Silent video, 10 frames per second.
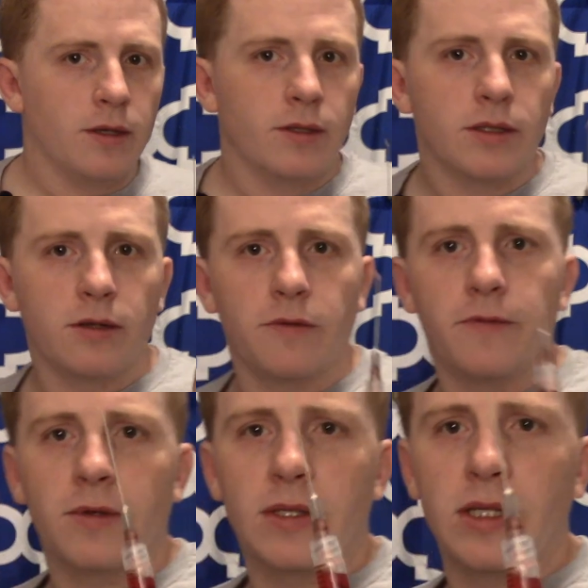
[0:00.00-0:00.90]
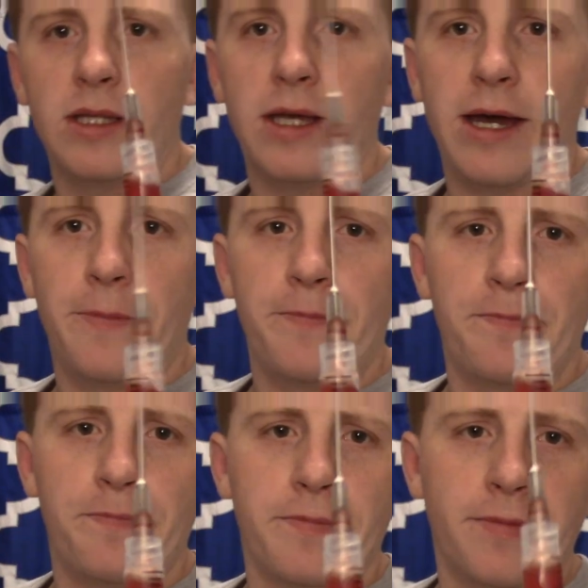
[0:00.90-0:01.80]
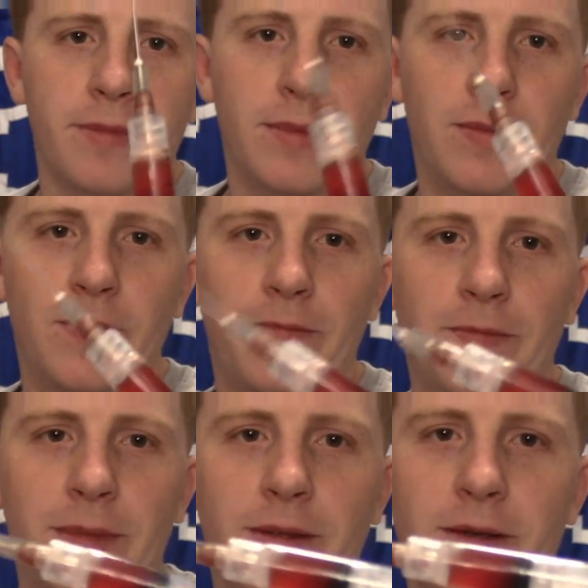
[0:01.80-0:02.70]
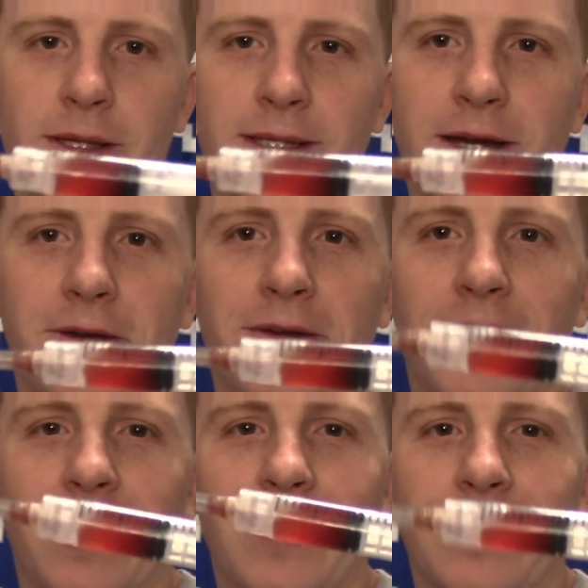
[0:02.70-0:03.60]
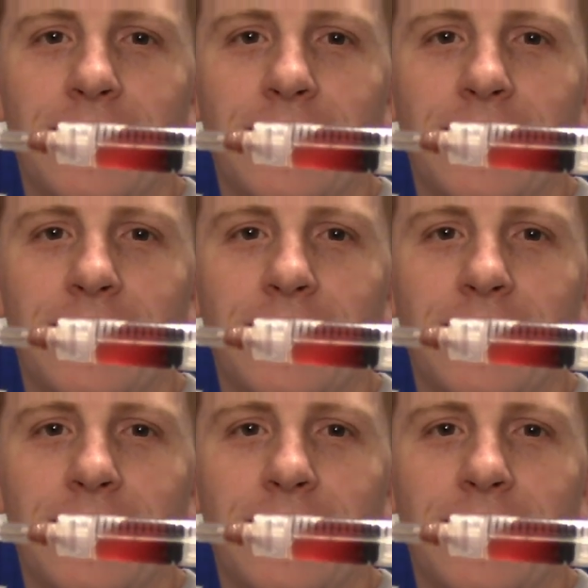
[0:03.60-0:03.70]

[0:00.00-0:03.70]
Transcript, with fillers: So I don't know if you can see that. I guess now you can.